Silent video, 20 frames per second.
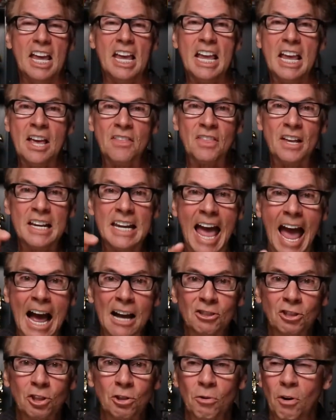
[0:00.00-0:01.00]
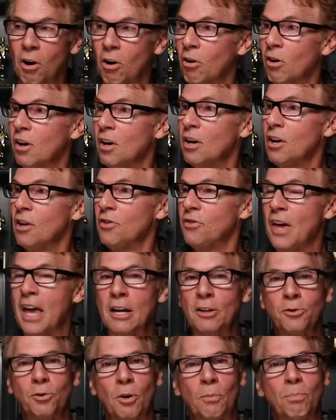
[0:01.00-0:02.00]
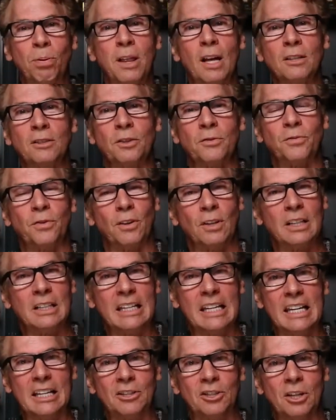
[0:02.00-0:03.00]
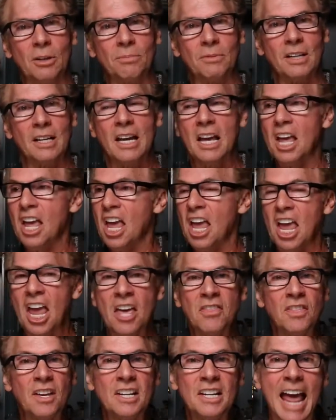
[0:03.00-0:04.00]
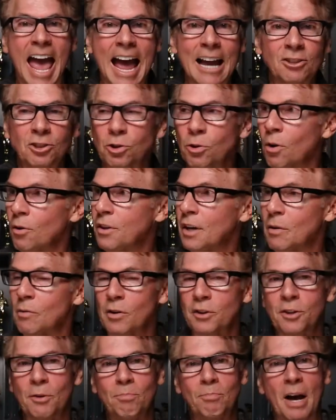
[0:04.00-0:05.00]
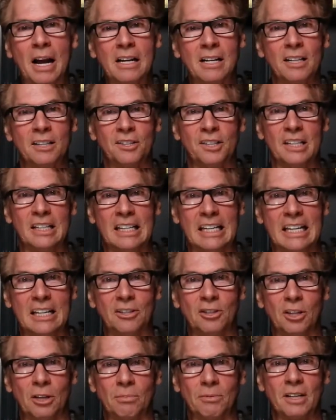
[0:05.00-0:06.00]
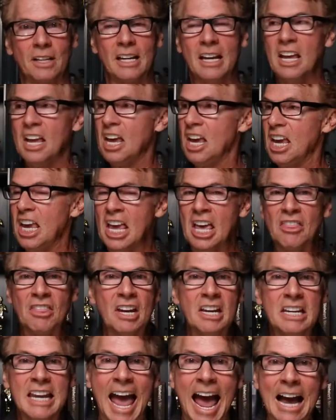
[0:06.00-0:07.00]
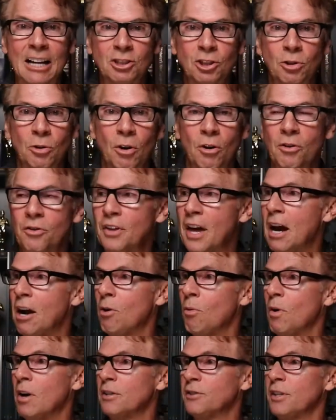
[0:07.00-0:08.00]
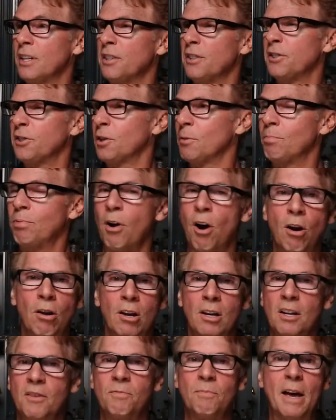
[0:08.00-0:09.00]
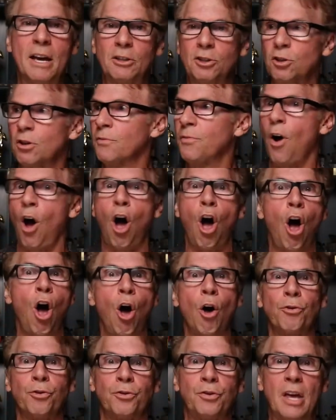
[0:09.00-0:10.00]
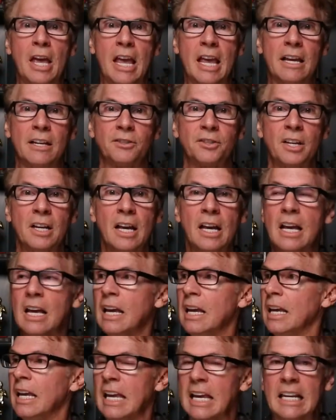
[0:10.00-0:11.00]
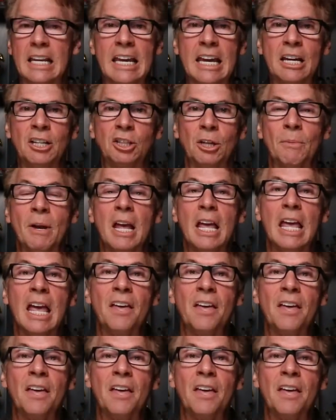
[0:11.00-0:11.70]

In the natural, things were plentiful in Egypt. In the natural, there was abundance in Egypt. In the natural, there was a superlative measure of all things in Egypt.